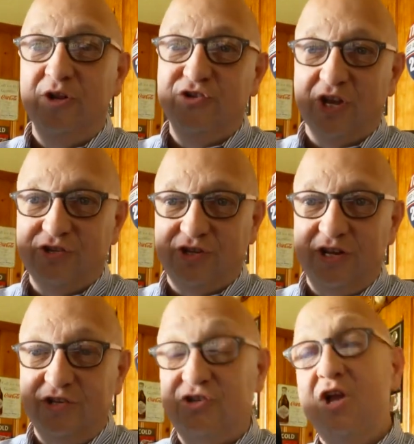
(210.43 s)
and
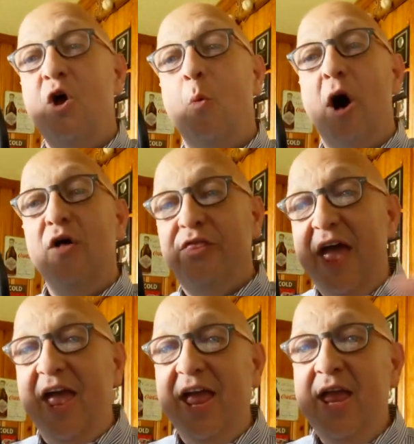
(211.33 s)
sustenance, while
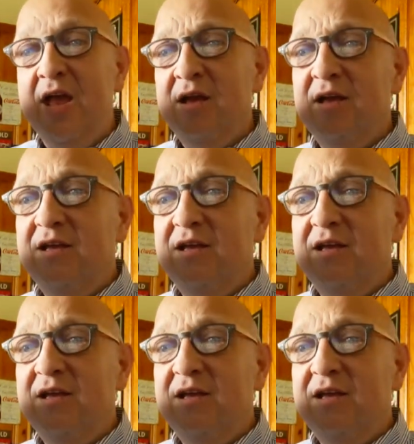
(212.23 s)
they